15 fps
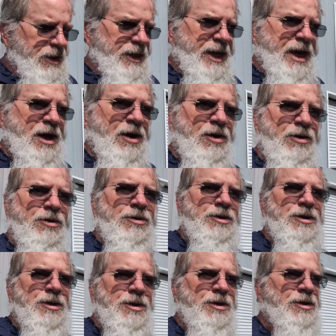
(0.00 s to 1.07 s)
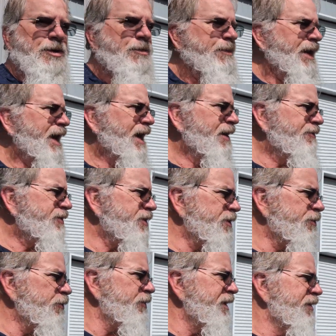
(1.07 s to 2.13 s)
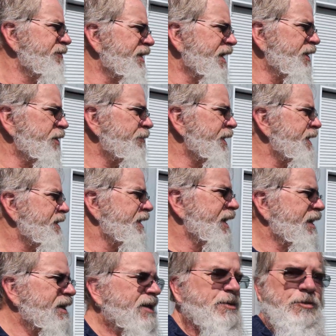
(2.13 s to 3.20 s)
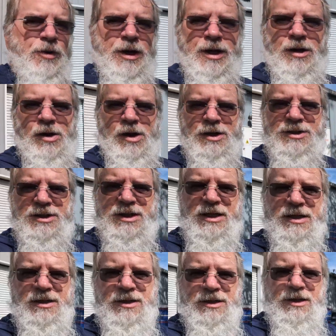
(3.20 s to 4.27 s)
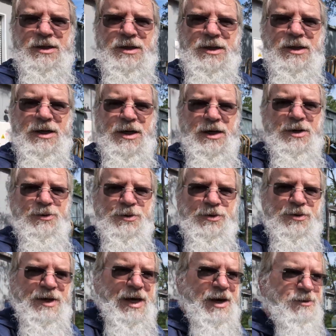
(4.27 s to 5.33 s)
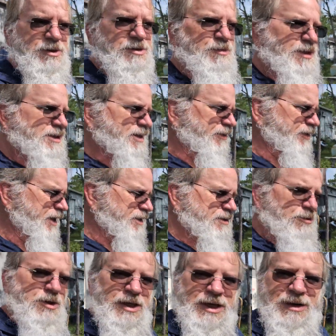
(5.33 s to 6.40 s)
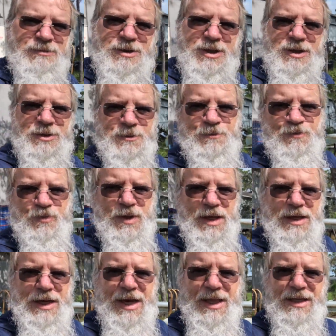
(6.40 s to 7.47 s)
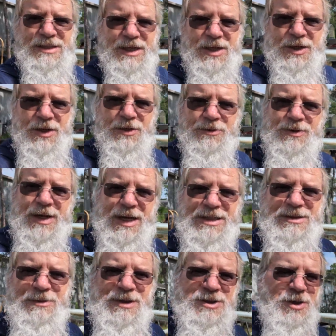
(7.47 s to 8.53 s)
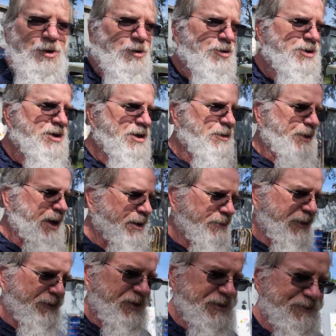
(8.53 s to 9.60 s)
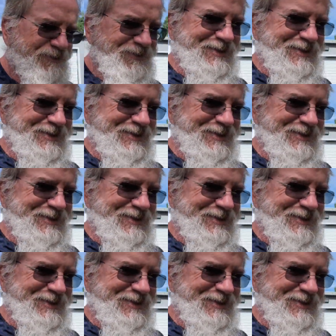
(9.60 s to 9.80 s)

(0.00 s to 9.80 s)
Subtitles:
Now, may have to reevaluate that and bring cars in through that, which means I've got some cleanup to do. Yeah, that's a canoe. Has a bunch of holes in the bottom of it.